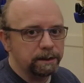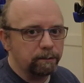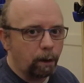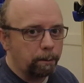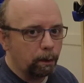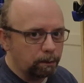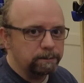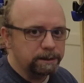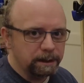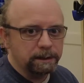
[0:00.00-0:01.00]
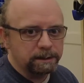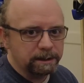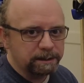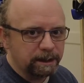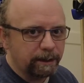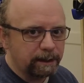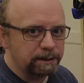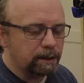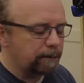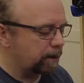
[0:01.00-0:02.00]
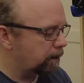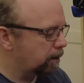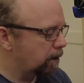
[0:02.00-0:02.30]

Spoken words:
robot to directly drive it.